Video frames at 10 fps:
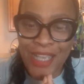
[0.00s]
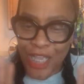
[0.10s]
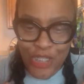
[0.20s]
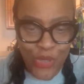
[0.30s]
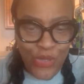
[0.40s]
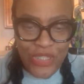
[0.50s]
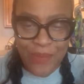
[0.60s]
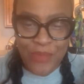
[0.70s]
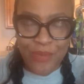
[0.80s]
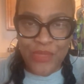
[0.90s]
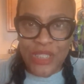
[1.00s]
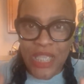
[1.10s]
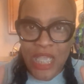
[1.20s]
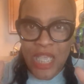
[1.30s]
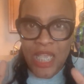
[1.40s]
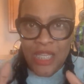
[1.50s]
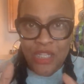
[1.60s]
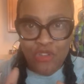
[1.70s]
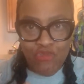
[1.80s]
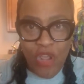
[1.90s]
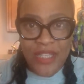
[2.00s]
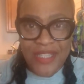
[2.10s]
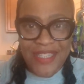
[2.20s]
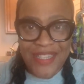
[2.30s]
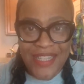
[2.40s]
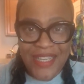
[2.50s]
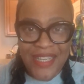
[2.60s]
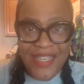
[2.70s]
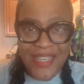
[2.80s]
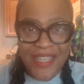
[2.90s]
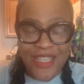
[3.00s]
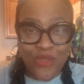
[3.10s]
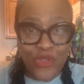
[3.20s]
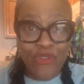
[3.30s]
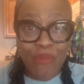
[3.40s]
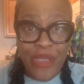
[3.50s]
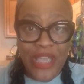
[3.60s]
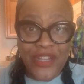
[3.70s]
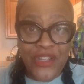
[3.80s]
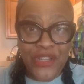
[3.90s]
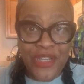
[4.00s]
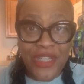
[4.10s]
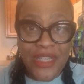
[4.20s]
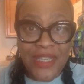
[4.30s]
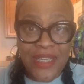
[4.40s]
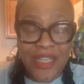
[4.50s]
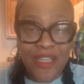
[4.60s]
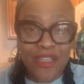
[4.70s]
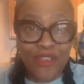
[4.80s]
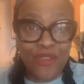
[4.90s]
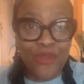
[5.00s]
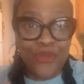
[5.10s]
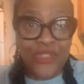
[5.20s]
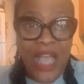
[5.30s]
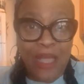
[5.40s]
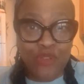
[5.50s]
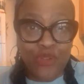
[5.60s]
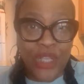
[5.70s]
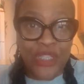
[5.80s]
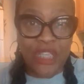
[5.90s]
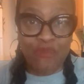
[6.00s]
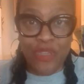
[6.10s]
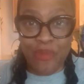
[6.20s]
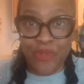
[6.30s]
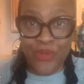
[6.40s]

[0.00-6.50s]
Total symptoms. Trust is when you're abandoned, you stop trusting people.